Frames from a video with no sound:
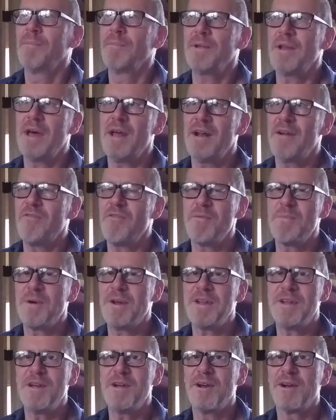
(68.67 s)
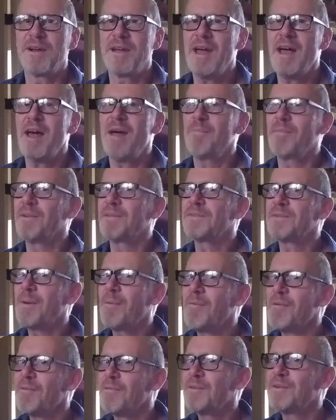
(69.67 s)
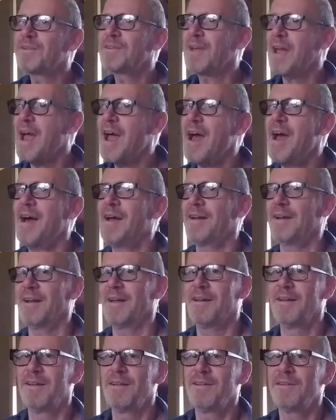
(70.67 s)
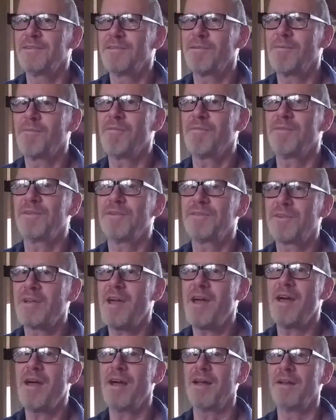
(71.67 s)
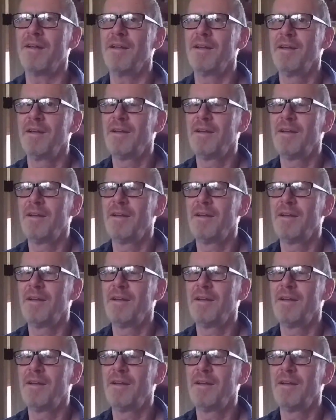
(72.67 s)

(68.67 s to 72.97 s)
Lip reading: Not everybody here can, but some of us can. Some of us can.